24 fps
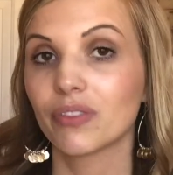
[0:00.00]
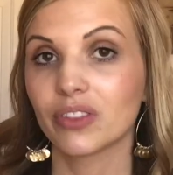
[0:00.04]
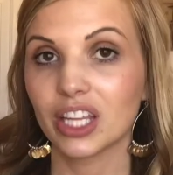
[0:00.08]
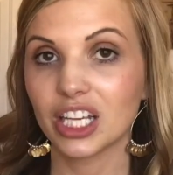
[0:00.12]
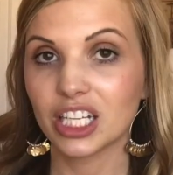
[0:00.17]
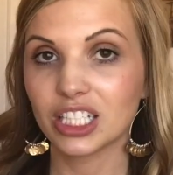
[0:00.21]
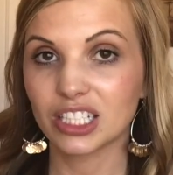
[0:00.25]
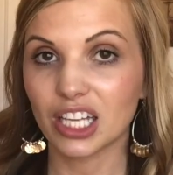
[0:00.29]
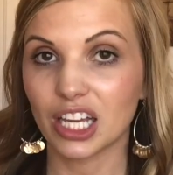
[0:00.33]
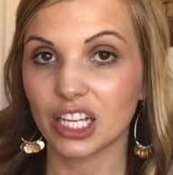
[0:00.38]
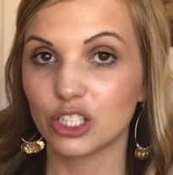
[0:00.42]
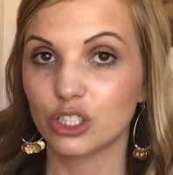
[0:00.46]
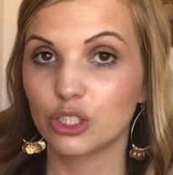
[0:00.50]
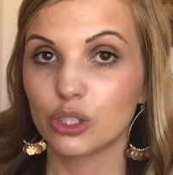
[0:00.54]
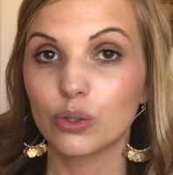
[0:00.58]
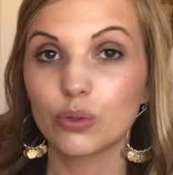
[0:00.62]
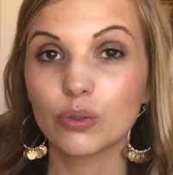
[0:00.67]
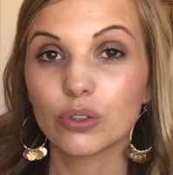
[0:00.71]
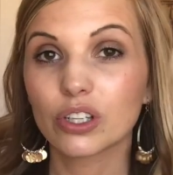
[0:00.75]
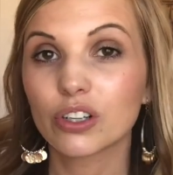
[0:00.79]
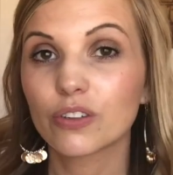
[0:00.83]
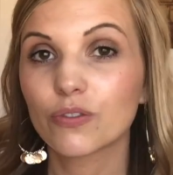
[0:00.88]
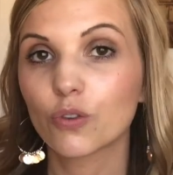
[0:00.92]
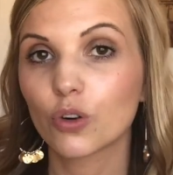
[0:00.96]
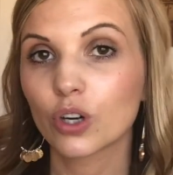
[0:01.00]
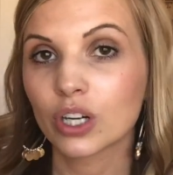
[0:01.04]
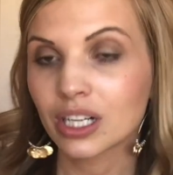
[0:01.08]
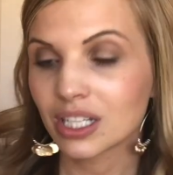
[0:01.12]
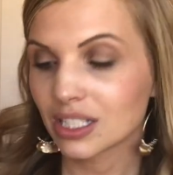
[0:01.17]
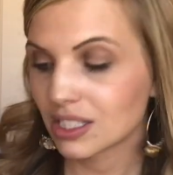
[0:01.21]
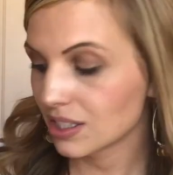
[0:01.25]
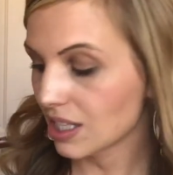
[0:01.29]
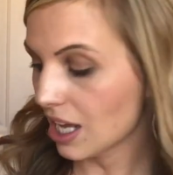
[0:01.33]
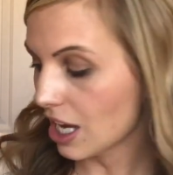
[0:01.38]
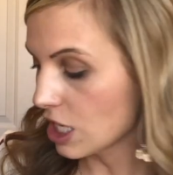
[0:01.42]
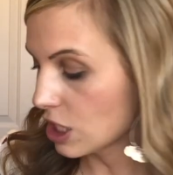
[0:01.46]
Things I do look for to
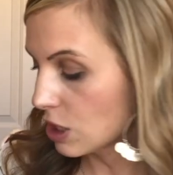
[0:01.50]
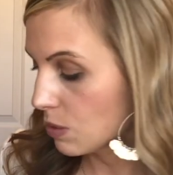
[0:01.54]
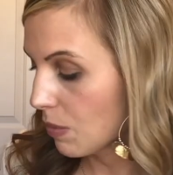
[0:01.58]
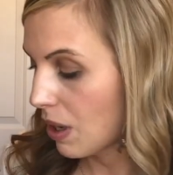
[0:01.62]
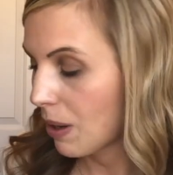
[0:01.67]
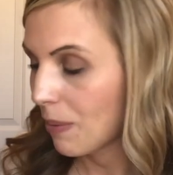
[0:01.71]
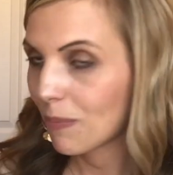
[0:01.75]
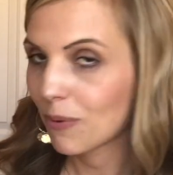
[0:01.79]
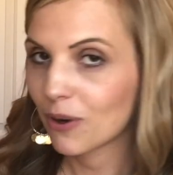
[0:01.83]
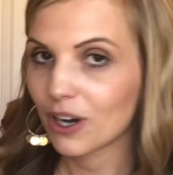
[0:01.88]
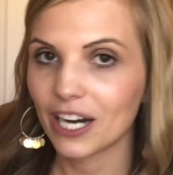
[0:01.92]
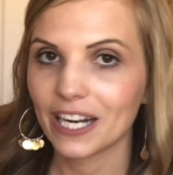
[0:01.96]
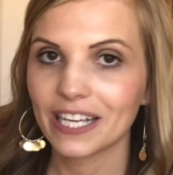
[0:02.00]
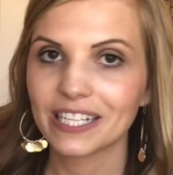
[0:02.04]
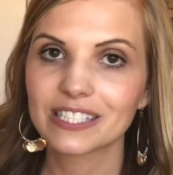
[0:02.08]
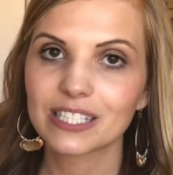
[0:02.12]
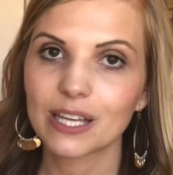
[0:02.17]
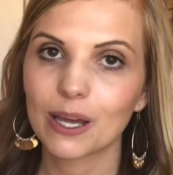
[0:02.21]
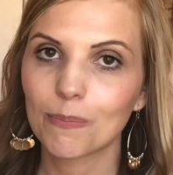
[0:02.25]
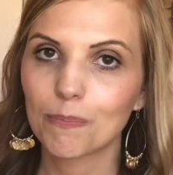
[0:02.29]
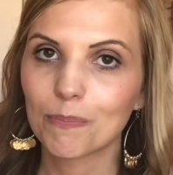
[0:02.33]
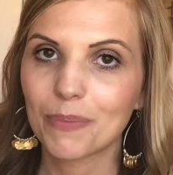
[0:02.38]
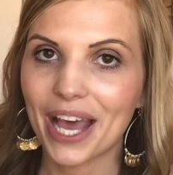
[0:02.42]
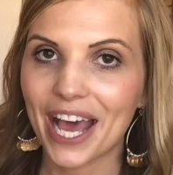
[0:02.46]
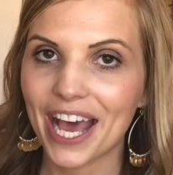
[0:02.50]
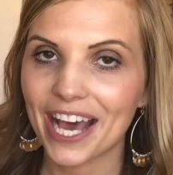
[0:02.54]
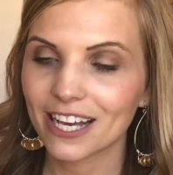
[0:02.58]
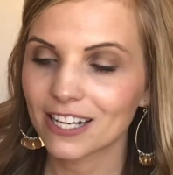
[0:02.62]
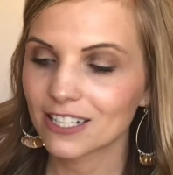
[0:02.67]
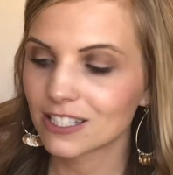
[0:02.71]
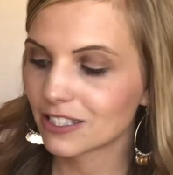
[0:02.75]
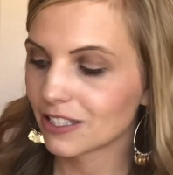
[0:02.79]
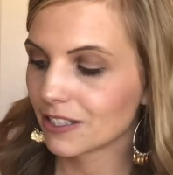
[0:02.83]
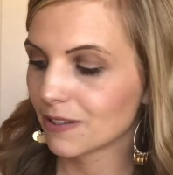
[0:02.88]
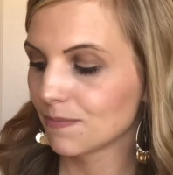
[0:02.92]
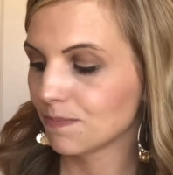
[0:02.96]
slash my price on
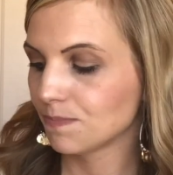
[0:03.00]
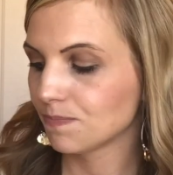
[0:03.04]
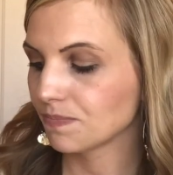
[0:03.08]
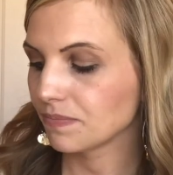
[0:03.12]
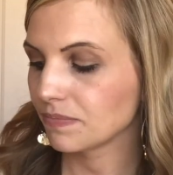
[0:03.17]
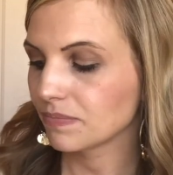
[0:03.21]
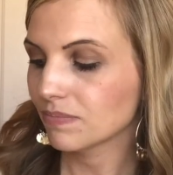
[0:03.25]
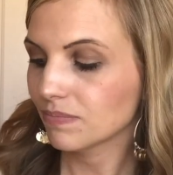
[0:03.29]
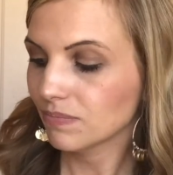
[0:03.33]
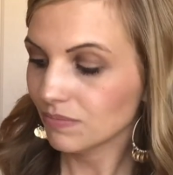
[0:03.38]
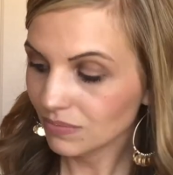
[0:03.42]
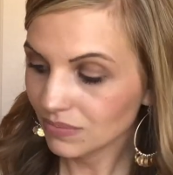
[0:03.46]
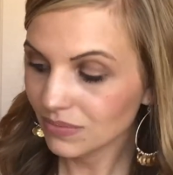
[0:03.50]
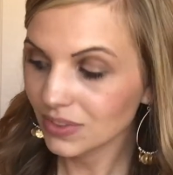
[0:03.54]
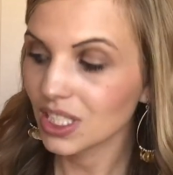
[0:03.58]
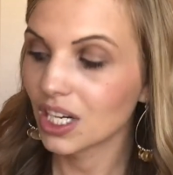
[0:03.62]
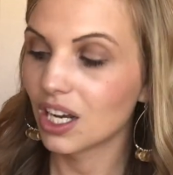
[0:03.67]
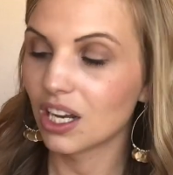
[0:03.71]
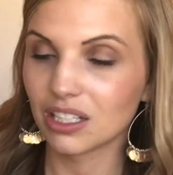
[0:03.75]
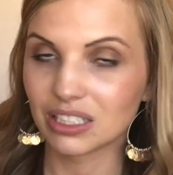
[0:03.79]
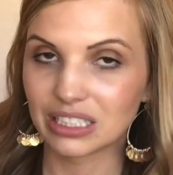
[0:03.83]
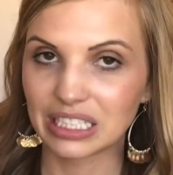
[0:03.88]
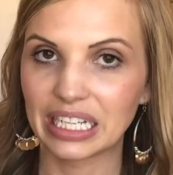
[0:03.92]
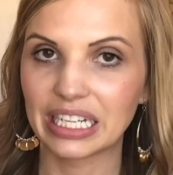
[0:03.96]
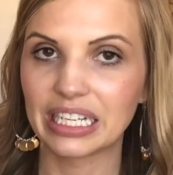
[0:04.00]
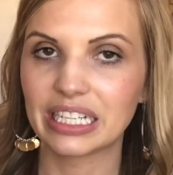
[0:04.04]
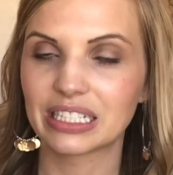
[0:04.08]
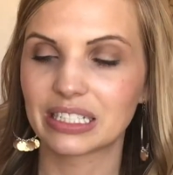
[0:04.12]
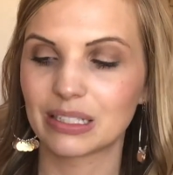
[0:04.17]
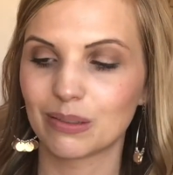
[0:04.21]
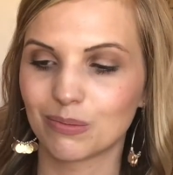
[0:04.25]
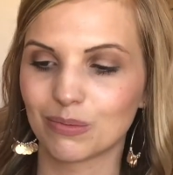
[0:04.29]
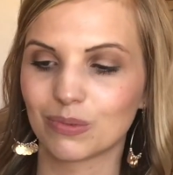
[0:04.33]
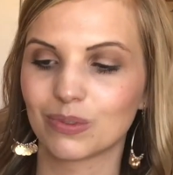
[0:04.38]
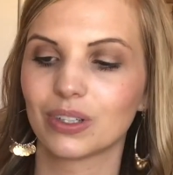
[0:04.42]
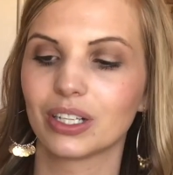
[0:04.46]
bags, I'll tell you
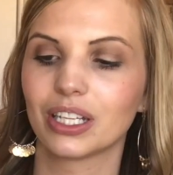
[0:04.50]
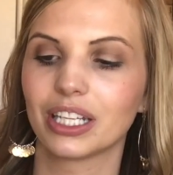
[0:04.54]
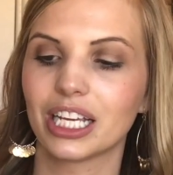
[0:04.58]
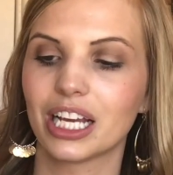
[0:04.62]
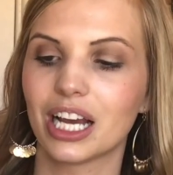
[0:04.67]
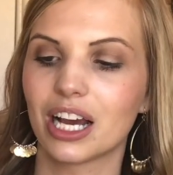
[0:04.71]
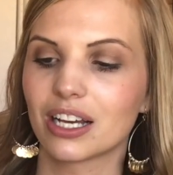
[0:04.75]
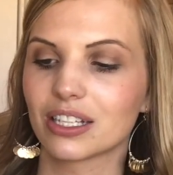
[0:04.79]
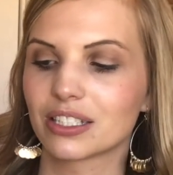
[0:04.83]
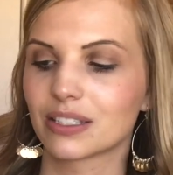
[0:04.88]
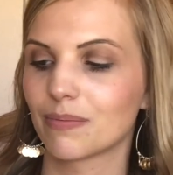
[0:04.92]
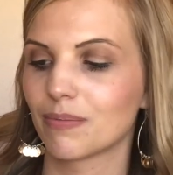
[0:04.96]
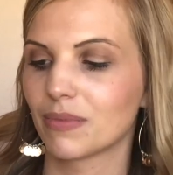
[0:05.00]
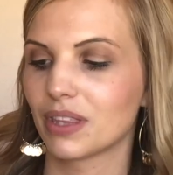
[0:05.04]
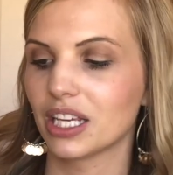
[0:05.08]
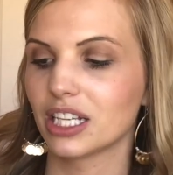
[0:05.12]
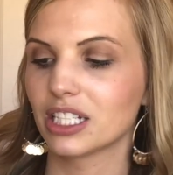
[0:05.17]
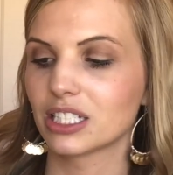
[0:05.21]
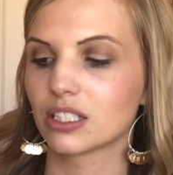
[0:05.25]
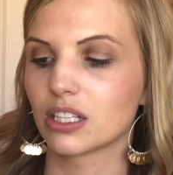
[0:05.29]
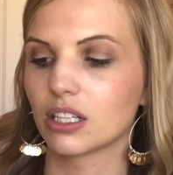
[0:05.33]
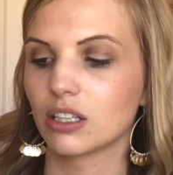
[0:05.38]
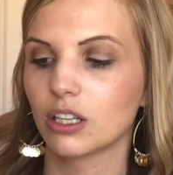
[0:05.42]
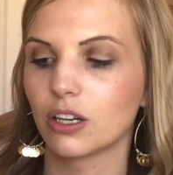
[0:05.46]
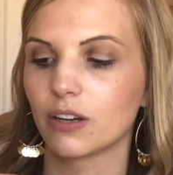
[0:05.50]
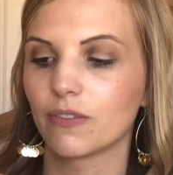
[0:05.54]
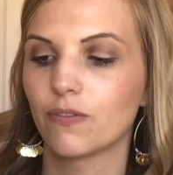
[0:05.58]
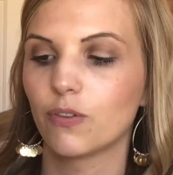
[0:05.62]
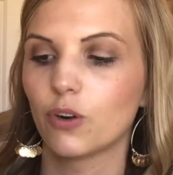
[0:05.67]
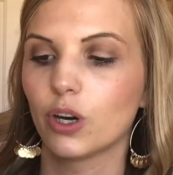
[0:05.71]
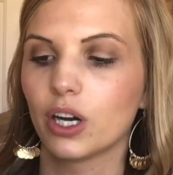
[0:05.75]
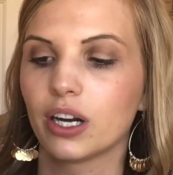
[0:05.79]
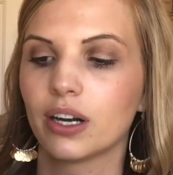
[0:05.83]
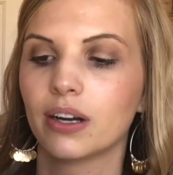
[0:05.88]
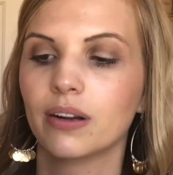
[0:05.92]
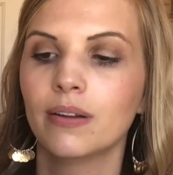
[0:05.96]
some really awesome things to look
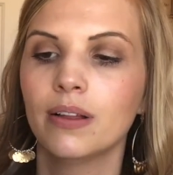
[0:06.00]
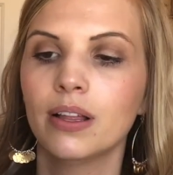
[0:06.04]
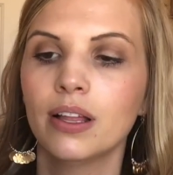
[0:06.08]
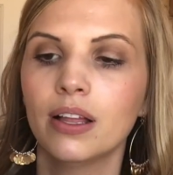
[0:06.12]
for.